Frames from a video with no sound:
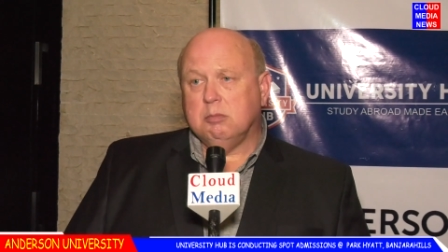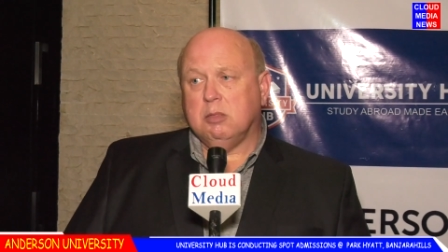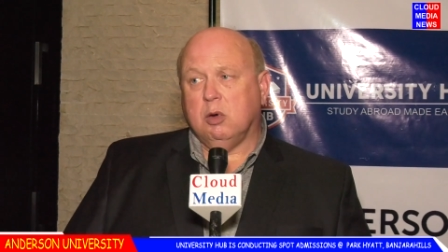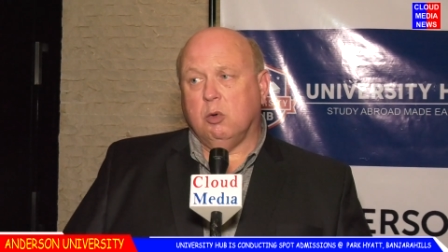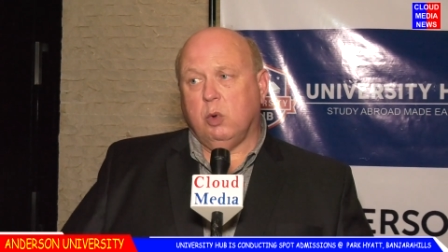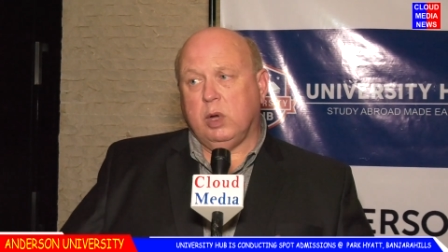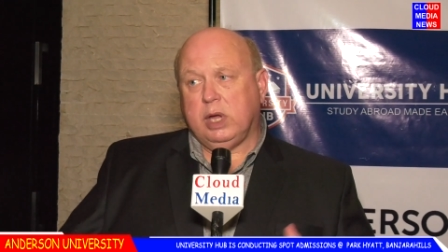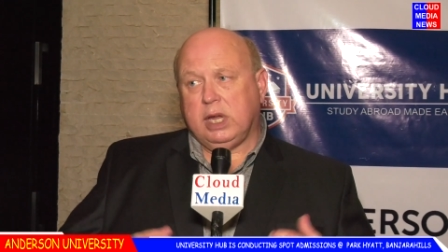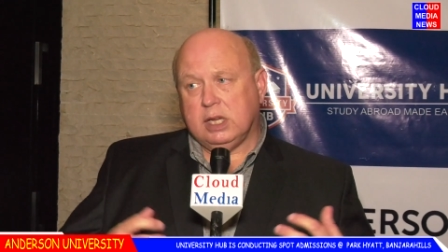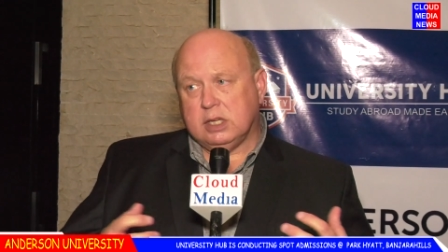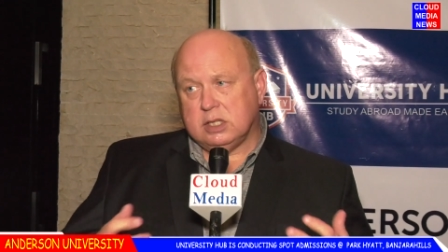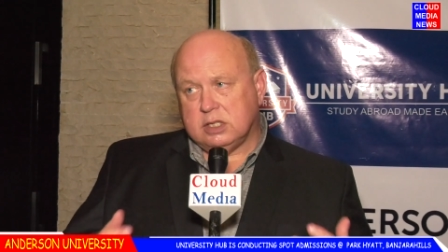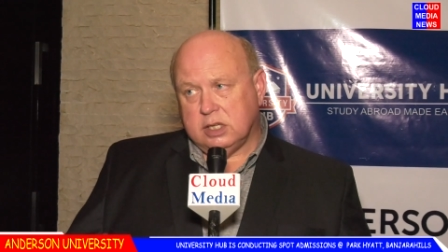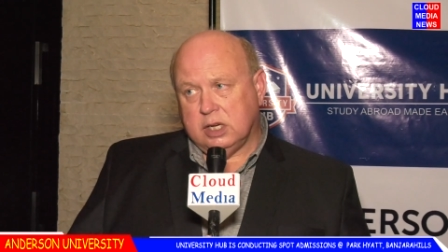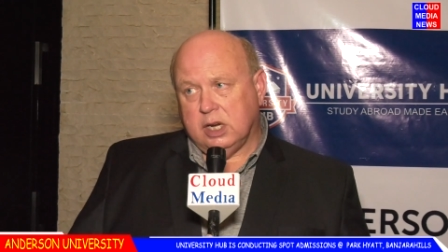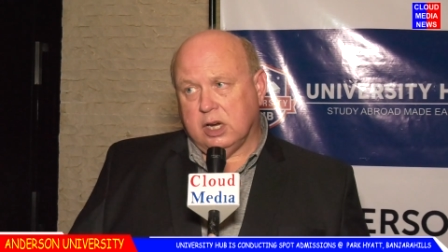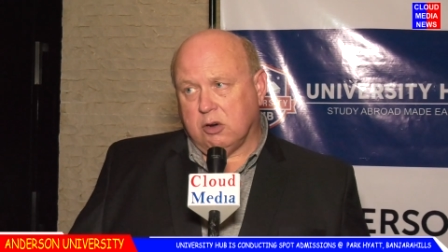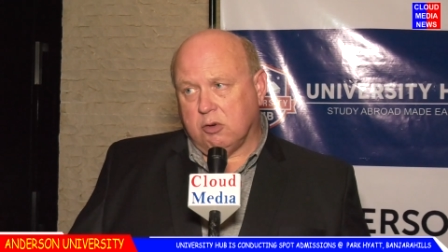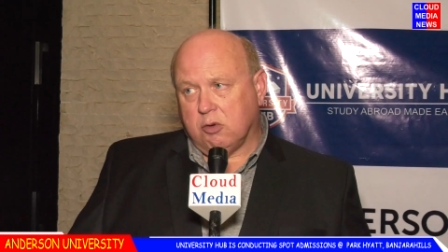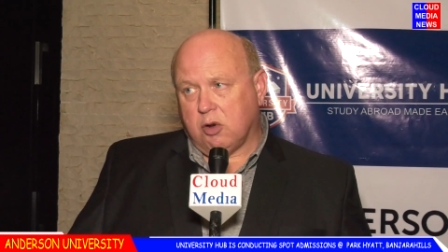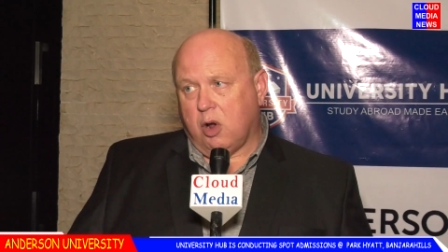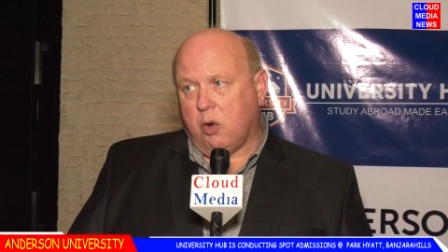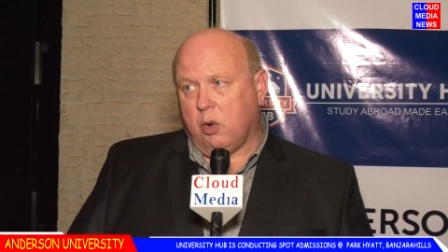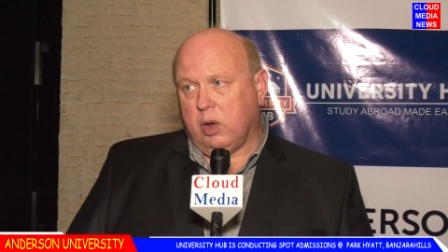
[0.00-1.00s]
but we can see
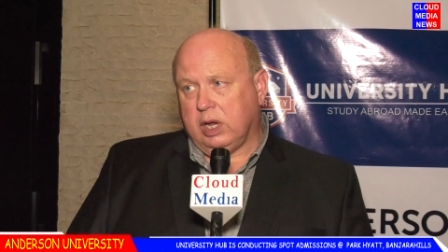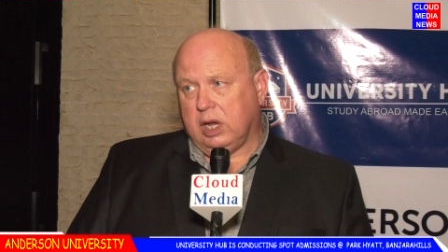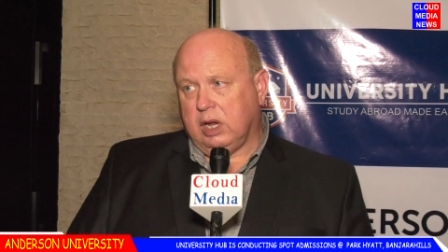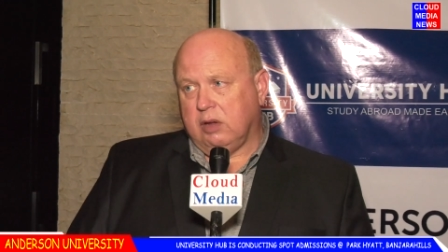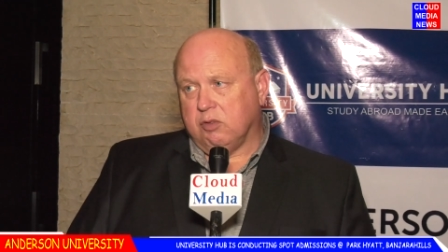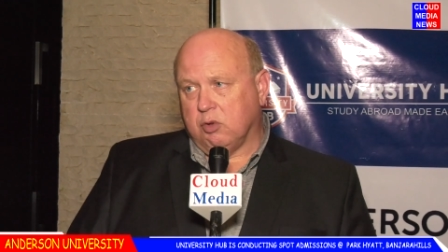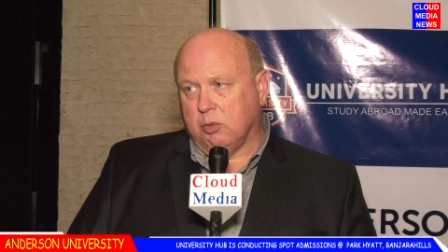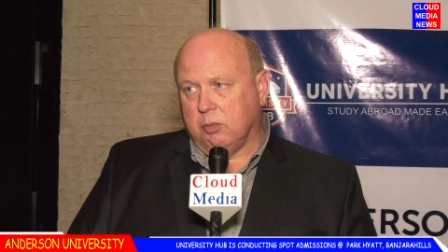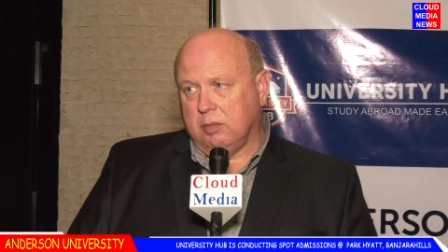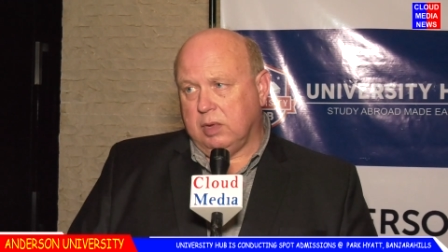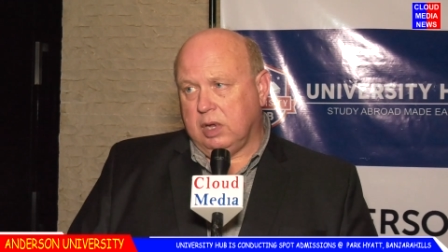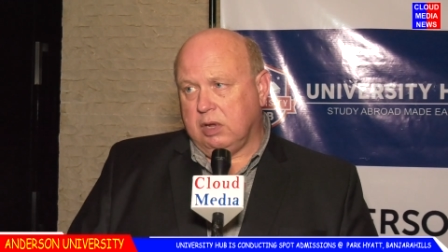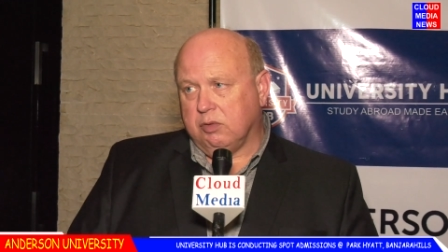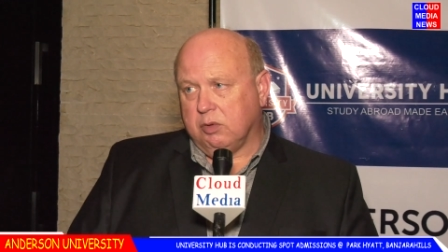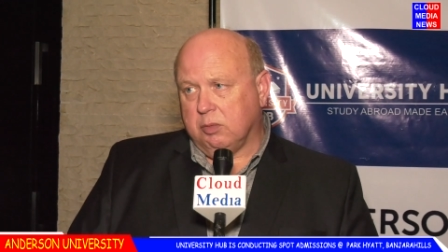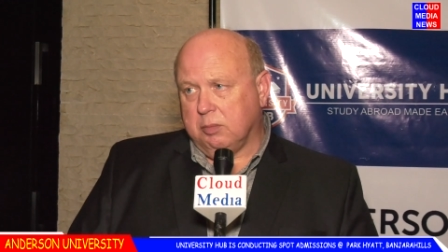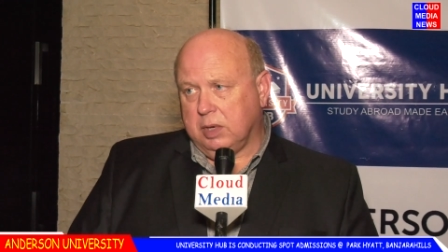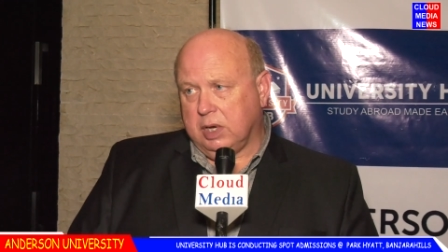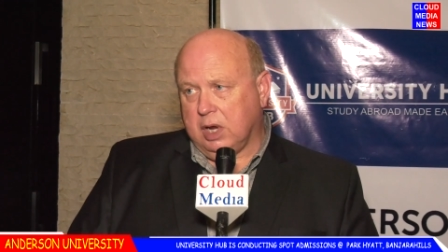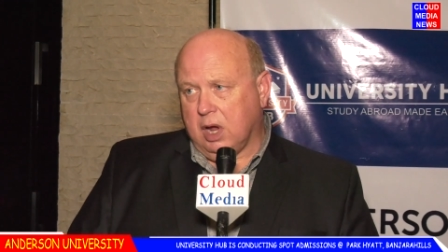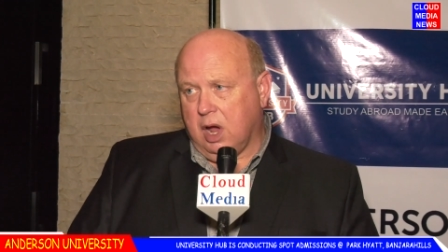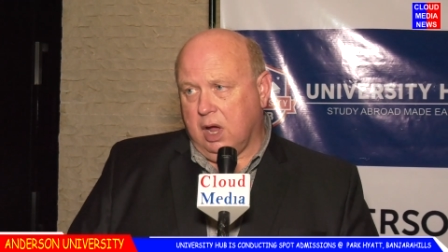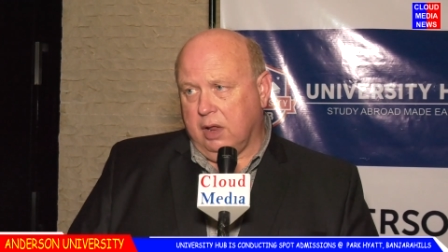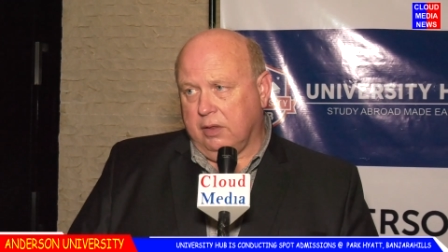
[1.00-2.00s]
it growing even
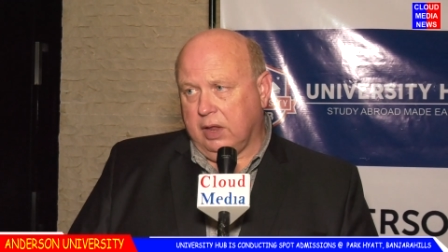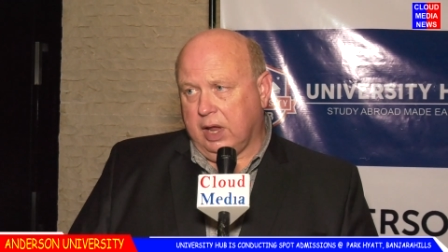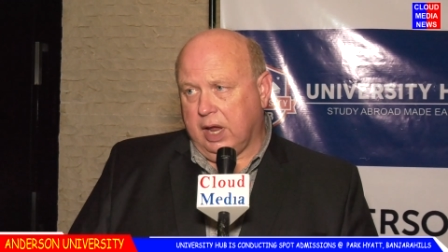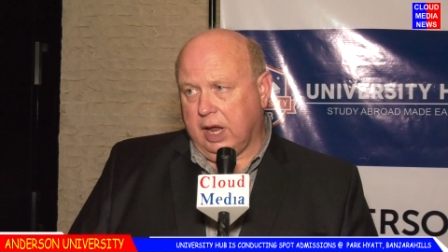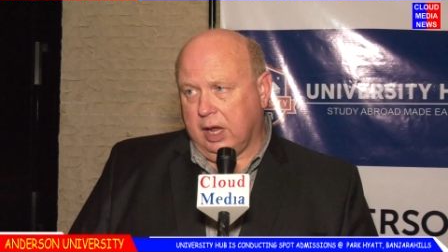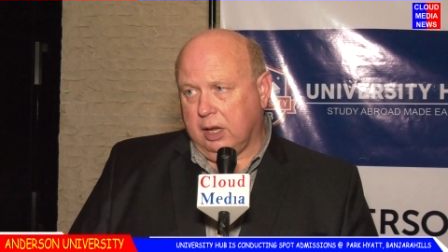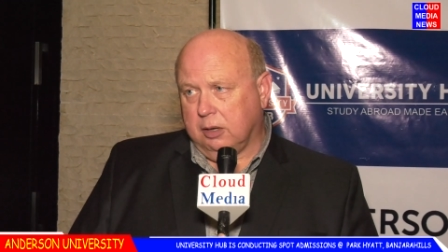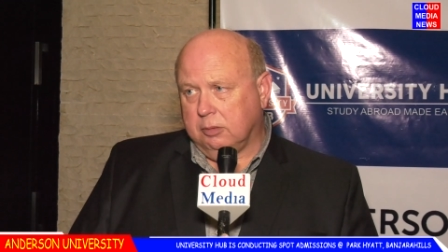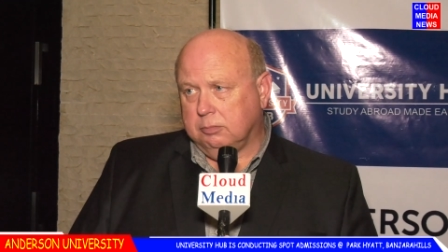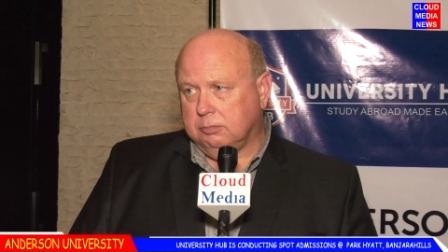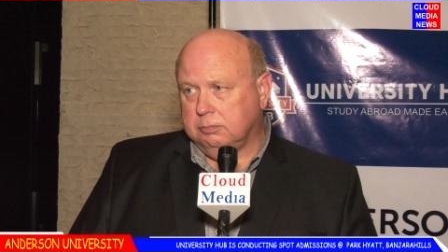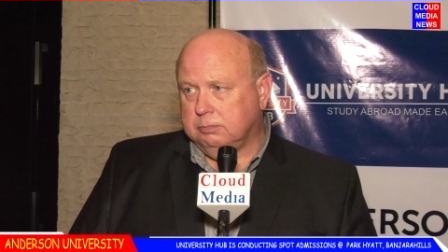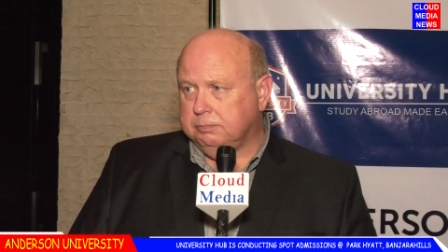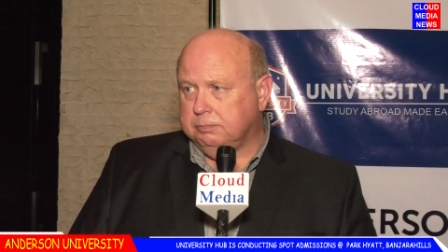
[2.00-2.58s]
beyond that.